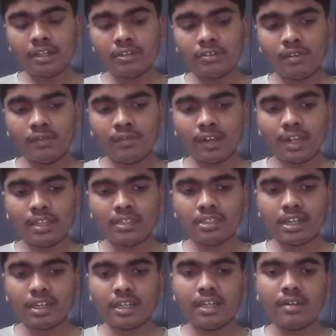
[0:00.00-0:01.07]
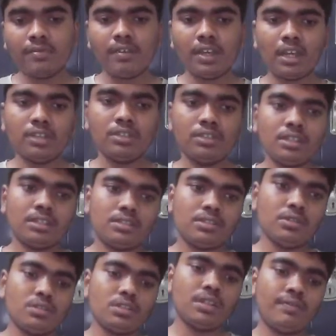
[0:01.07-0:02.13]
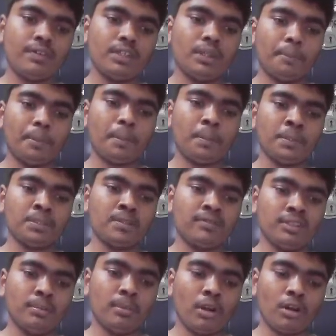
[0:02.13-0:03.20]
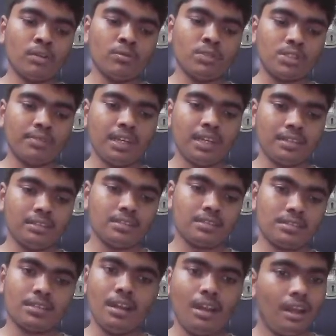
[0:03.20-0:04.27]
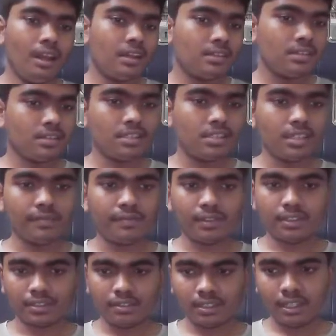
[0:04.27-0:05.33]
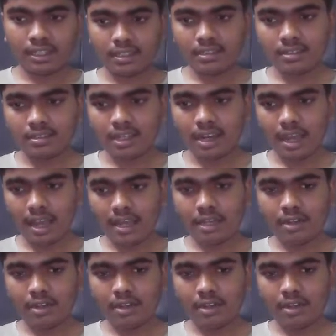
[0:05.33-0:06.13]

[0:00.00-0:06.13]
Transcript: the free list header and we can just use it for the purpose of the block which we are just searching for. So that is the scenario